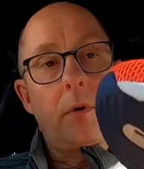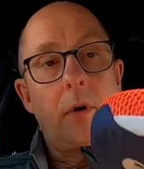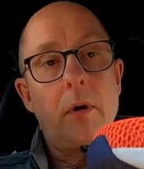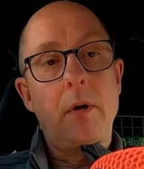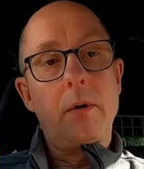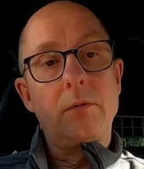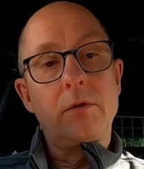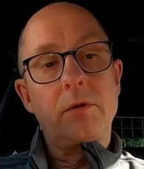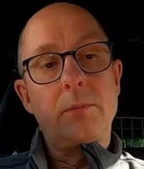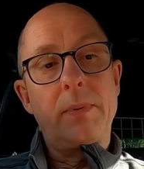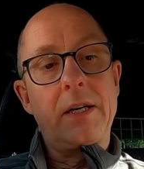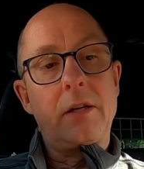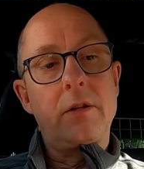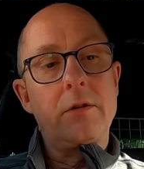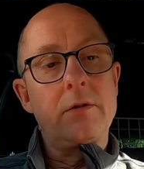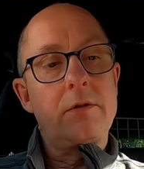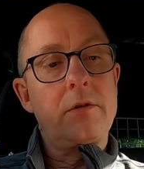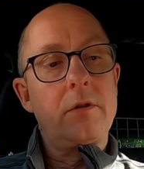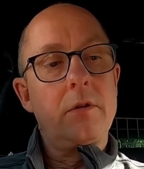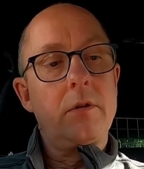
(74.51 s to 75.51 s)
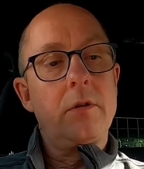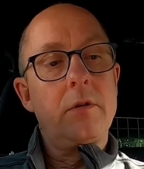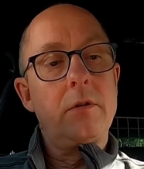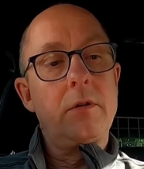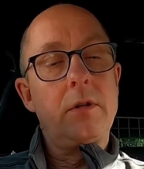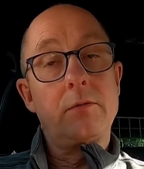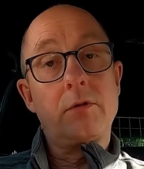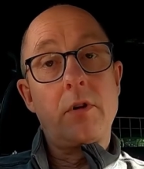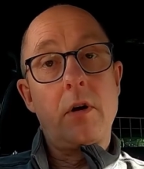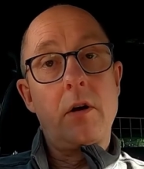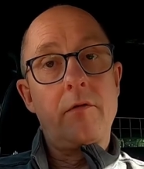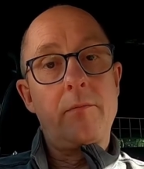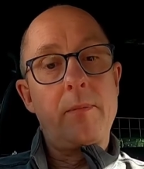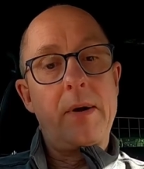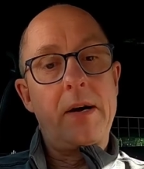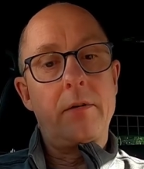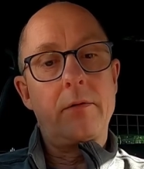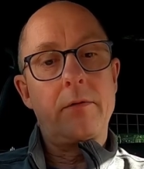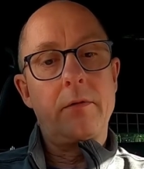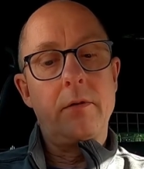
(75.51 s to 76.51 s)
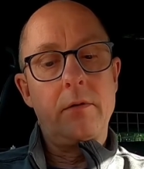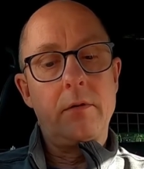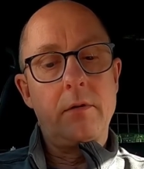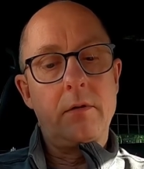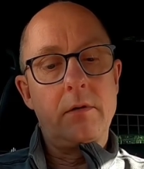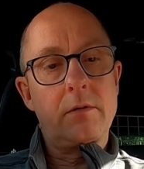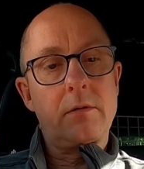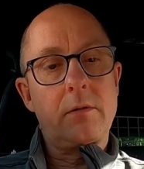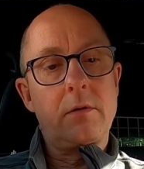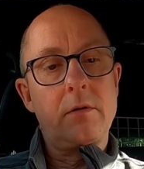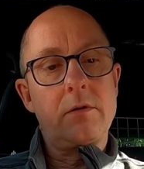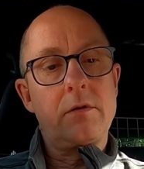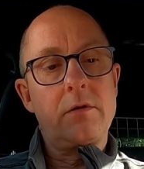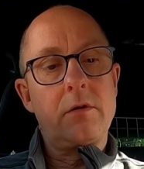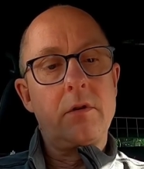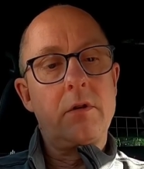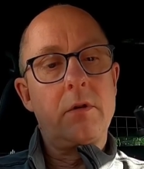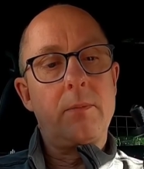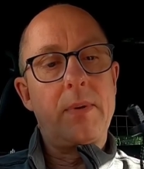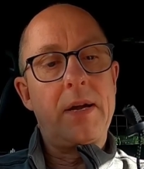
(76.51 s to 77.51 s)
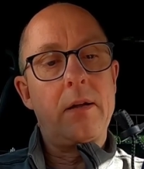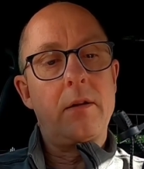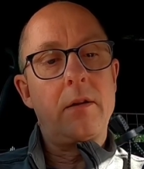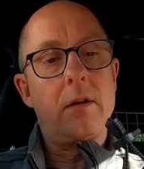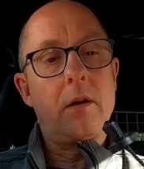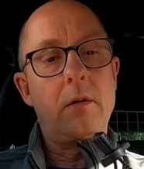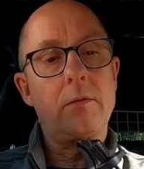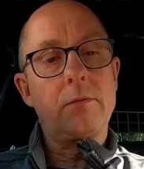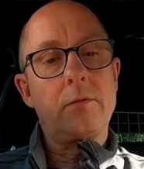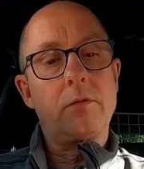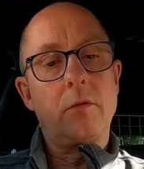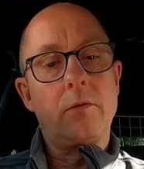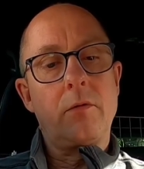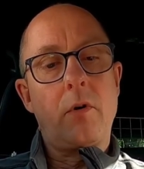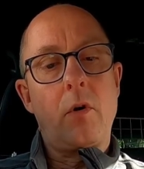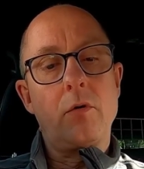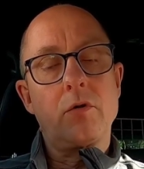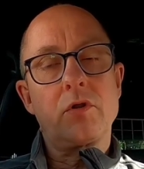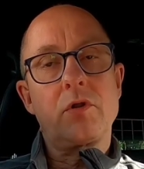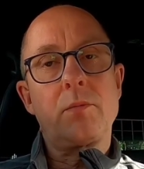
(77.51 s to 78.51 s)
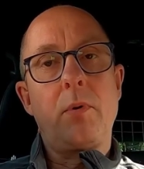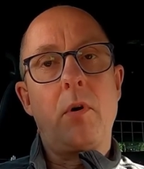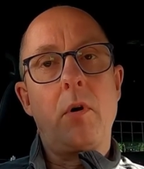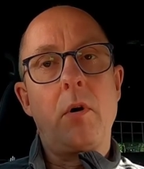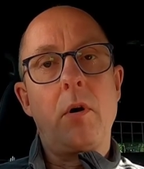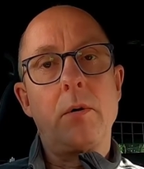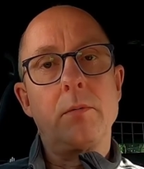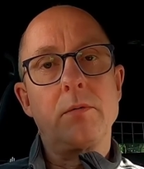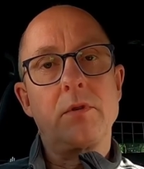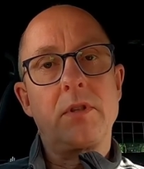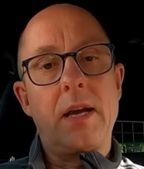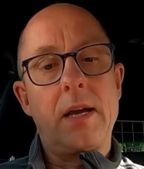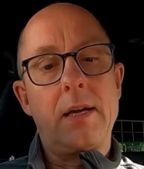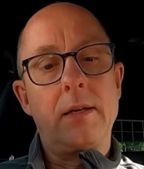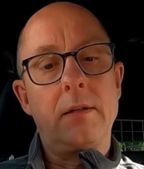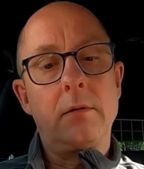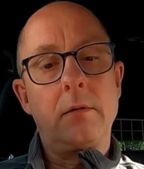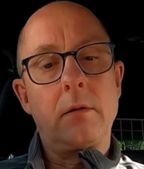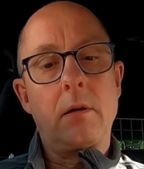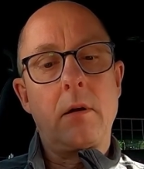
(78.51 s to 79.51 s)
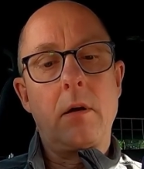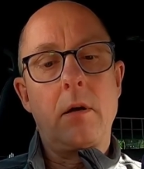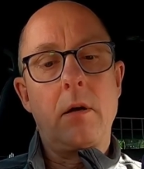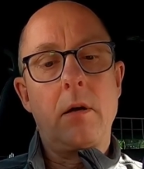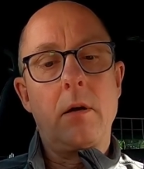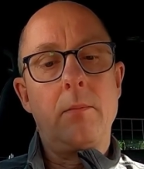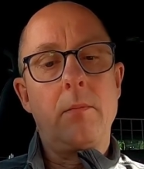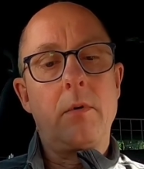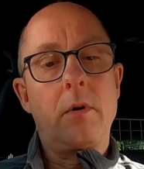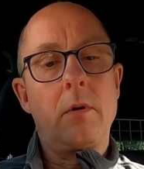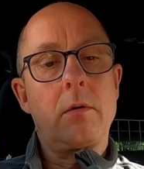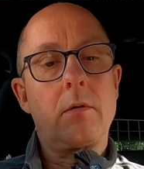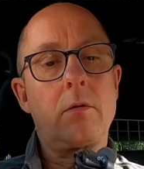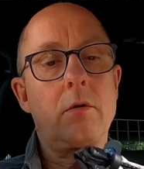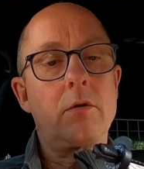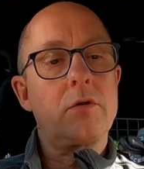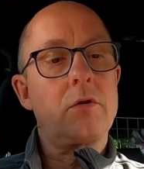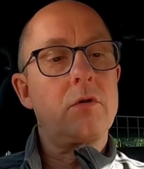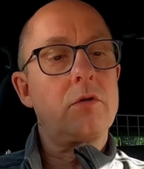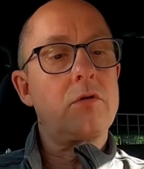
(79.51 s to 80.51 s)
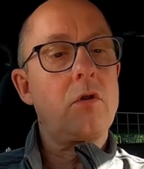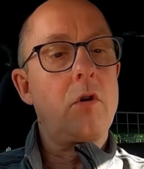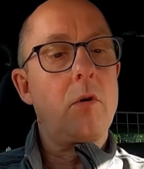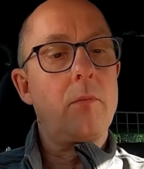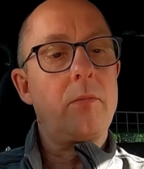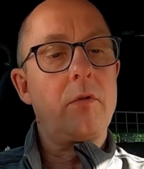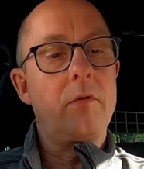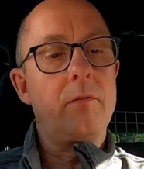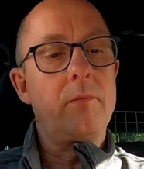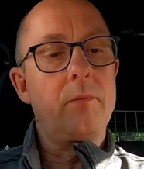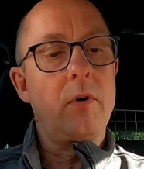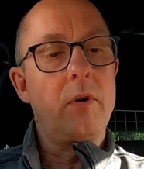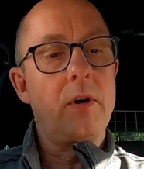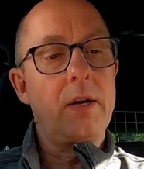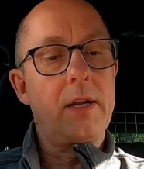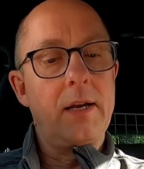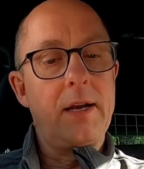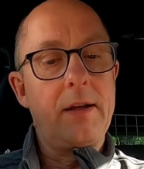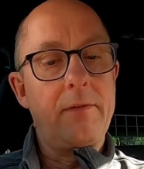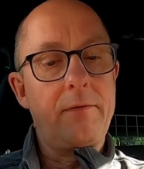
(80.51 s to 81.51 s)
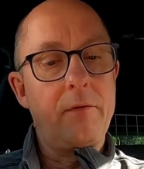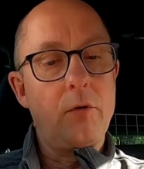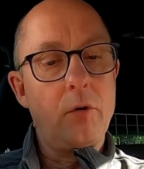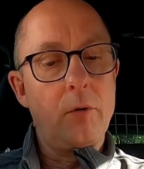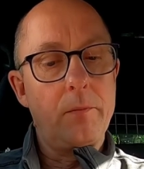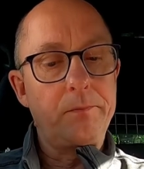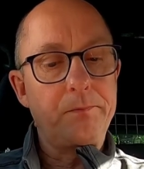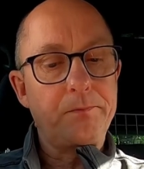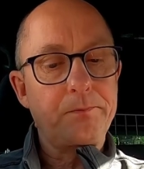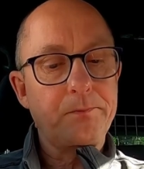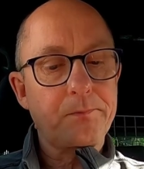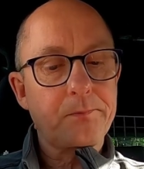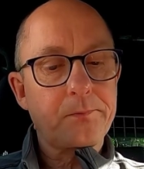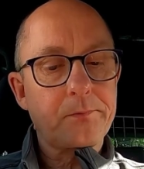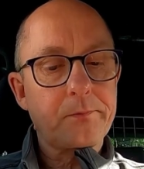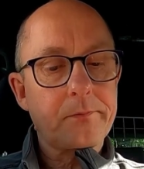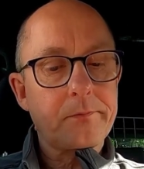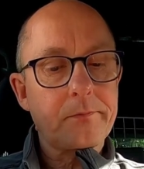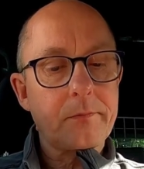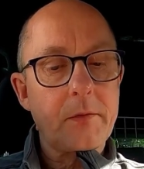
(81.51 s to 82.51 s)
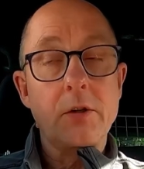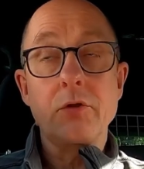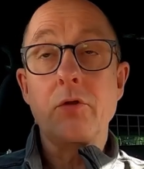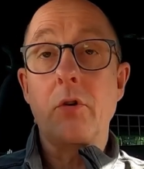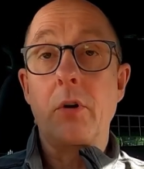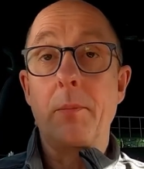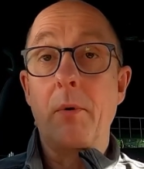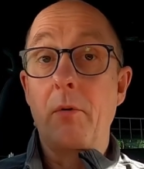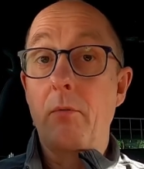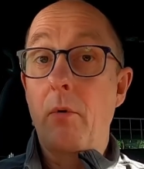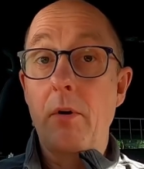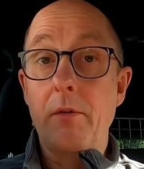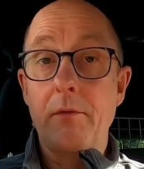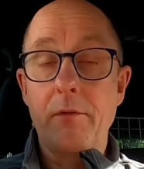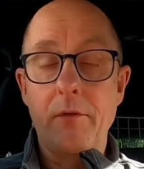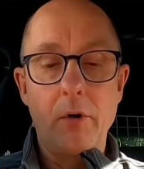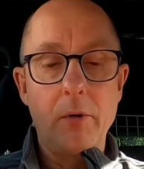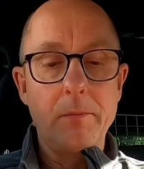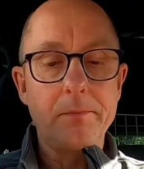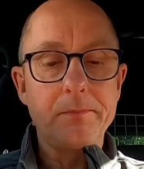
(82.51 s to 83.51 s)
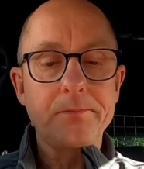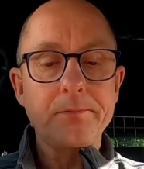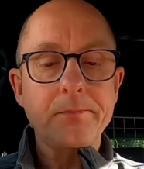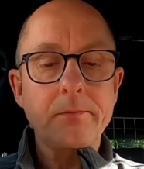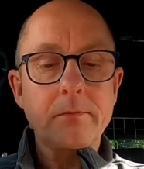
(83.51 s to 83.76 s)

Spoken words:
I was a bit concerned. It was a half marathon. I was concerned about the sort of hot spot I was getting across the top of my left foot, sorry, my right foot.